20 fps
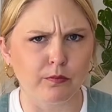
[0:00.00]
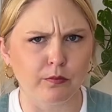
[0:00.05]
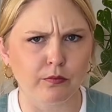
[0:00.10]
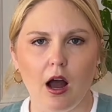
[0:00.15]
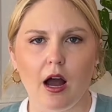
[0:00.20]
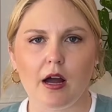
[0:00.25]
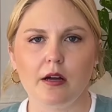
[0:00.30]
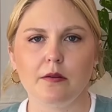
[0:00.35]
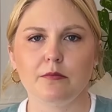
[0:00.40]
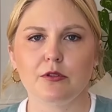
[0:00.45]

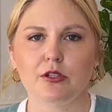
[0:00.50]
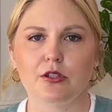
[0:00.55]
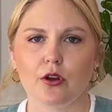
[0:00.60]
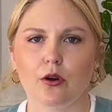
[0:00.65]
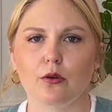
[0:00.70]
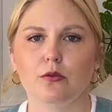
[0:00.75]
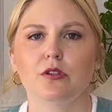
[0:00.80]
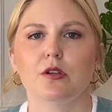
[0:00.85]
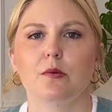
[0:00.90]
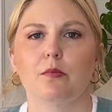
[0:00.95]
I'm
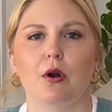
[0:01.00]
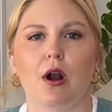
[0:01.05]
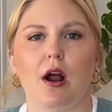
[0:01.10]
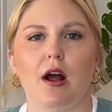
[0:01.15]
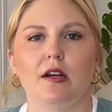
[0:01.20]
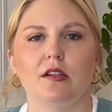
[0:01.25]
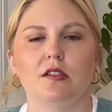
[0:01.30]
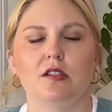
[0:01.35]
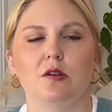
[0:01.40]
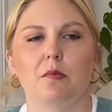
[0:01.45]
so
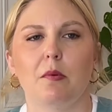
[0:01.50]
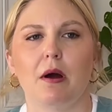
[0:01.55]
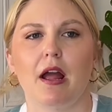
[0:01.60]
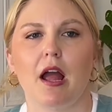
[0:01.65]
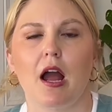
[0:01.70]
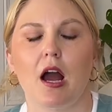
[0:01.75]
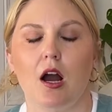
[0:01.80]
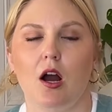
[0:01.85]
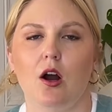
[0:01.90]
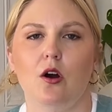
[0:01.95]
surprised by
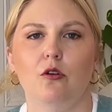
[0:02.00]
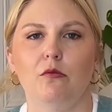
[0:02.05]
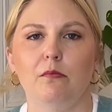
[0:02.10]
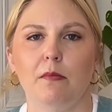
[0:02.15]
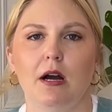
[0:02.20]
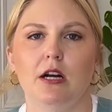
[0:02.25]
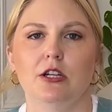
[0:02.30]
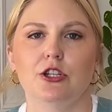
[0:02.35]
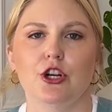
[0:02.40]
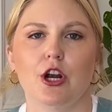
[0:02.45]
how
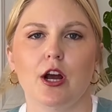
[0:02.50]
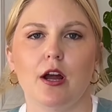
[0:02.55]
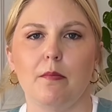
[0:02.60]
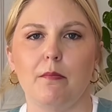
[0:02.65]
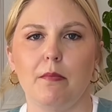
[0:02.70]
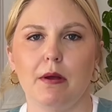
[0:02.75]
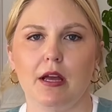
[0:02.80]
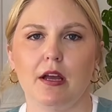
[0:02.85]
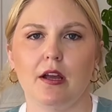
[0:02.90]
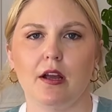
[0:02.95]
much I
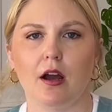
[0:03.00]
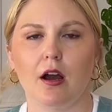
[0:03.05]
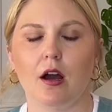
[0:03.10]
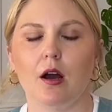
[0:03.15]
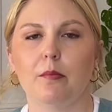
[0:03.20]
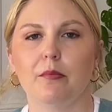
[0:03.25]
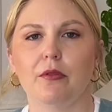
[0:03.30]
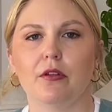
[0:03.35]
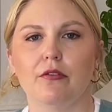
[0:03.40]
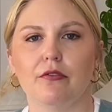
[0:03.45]
pick
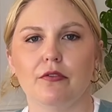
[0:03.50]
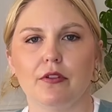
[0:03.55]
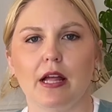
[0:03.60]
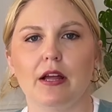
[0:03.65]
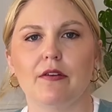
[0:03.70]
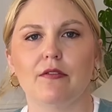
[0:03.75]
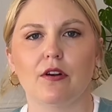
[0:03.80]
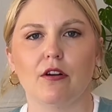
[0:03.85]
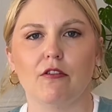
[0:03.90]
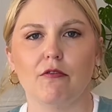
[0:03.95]
up the
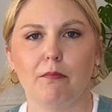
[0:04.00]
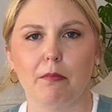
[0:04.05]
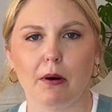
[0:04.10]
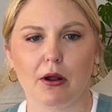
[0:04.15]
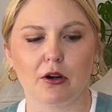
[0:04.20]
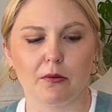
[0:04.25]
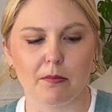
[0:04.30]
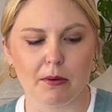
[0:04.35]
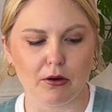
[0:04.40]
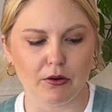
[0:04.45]
flavor of
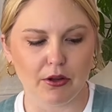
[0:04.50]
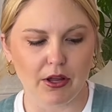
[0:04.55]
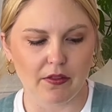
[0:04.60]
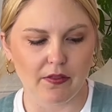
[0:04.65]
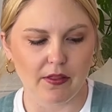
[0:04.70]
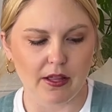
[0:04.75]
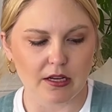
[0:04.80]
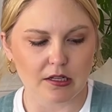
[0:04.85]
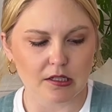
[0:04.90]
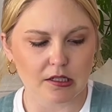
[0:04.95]
buttermilk in
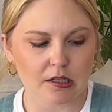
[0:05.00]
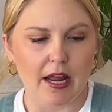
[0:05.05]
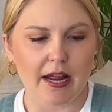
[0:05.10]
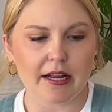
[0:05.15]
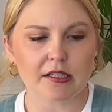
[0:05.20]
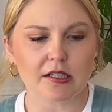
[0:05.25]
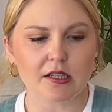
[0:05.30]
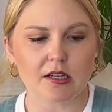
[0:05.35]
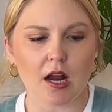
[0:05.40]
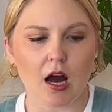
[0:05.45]
these.
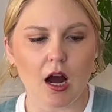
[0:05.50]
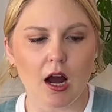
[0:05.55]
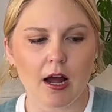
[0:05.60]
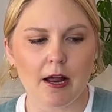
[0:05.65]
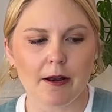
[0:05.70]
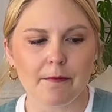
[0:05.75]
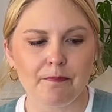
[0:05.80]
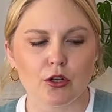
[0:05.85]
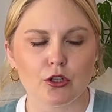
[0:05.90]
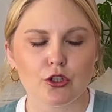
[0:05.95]
It's
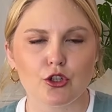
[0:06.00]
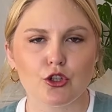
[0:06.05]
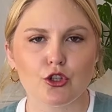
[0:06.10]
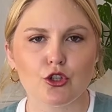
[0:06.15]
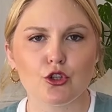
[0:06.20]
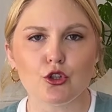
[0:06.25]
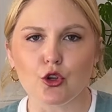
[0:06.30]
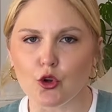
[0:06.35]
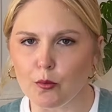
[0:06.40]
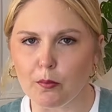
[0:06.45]
not
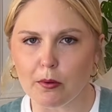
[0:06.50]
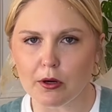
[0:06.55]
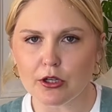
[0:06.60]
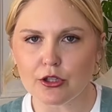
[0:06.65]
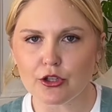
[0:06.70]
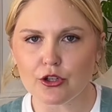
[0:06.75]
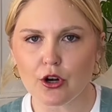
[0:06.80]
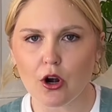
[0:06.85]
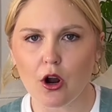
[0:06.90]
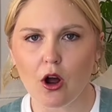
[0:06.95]
super
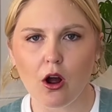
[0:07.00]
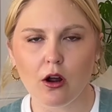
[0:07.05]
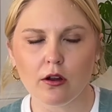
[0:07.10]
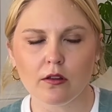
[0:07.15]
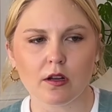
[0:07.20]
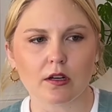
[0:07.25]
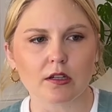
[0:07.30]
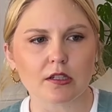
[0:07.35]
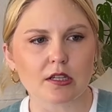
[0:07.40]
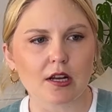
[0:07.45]
strong.
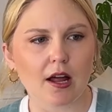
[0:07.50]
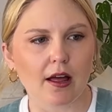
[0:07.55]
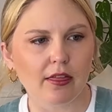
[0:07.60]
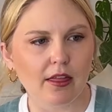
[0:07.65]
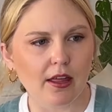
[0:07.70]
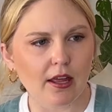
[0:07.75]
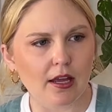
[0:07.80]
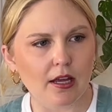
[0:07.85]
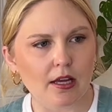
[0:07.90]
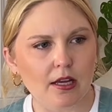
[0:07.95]
There's
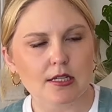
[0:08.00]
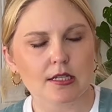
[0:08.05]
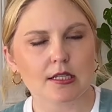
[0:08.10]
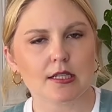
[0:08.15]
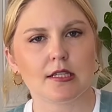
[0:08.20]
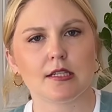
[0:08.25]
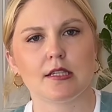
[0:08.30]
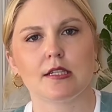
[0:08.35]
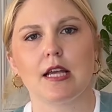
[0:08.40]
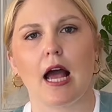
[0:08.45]
nothing
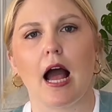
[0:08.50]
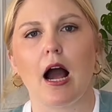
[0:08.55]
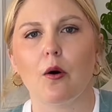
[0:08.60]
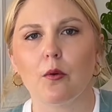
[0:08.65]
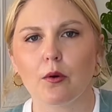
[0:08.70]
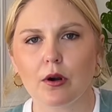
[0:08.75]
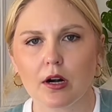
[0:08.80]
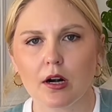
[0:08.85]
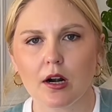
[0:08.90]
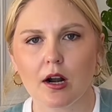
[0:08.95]

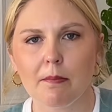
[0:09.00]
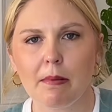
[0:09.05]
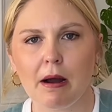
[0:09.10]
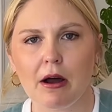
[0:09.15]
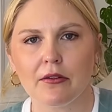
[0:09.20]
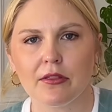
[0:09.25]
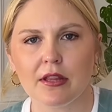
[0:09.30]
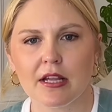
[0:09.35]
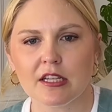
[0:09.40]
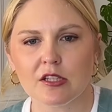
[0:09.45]
sour
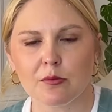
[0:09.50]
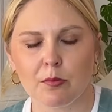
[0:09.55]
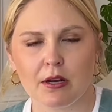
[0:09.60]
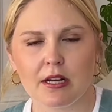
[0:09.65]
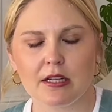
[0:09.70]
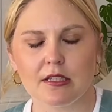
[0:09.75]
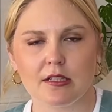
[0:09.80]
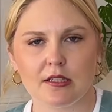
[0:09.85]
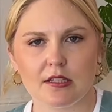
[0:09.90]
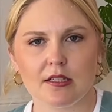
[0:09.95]
about these, but
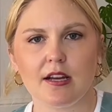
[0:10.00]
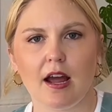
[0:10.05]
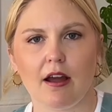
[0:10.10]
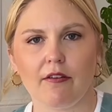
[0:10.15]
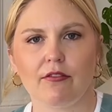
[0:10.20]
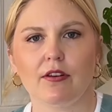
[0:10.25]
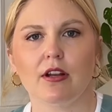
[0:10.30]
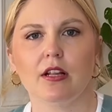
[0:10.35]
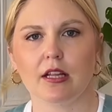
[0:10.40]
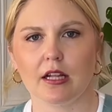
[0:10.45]
it's
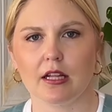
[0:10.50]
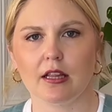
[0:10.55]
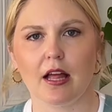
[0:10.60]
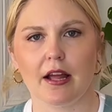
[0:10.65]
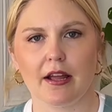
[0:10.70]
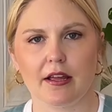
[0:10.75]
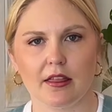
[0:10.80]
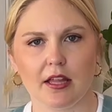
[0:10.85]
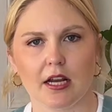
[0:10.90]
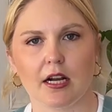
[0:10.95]
definitely
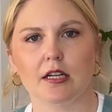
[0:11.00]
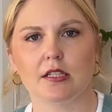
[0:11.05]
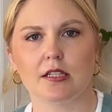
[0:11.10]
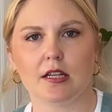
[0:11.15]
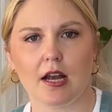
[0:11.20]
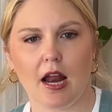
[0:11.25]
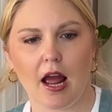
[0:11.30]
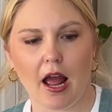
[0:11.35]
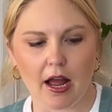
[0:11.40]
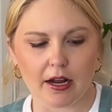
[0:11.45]
like there's
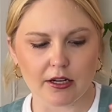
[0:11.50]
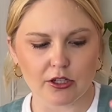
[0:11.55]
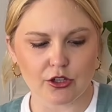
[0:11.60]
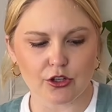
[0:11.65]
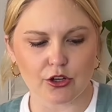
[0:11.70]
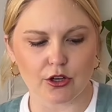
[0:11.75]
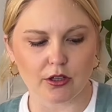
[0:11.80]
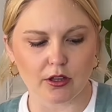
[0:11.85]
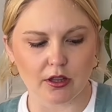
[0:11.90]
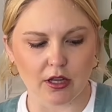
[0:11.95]
an
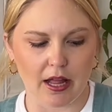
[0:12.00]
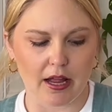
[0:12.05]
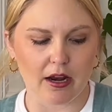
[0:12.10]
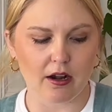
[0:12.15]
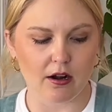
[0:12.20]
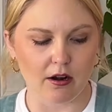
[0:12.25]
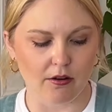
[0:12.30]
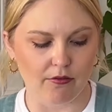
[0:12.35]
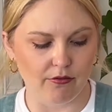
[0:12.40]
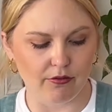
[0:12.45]
extra
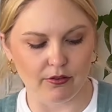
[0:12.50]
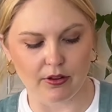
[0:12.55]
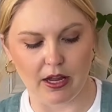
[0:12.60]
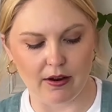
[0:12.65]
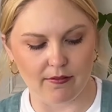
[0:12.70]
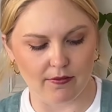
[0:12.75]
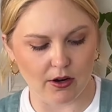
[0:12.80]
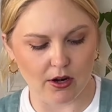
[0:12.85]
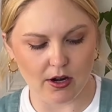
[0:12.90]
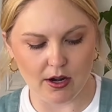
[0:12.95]
layer of
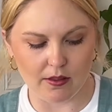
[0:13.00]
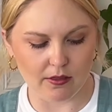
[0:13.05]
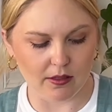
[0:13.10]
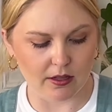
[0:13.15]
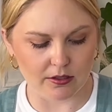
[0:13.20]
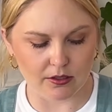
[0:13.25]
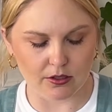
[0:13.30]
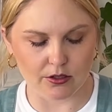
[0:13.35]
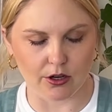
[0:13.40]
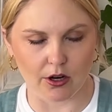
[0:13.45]
flavor in
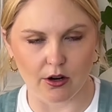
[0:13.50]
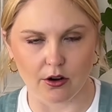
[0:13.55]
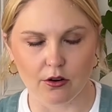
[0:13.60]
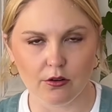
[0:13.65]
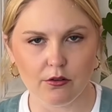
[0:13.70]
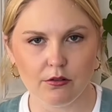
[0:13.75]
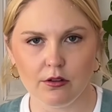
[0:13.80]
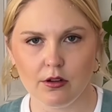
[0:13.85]
this dough.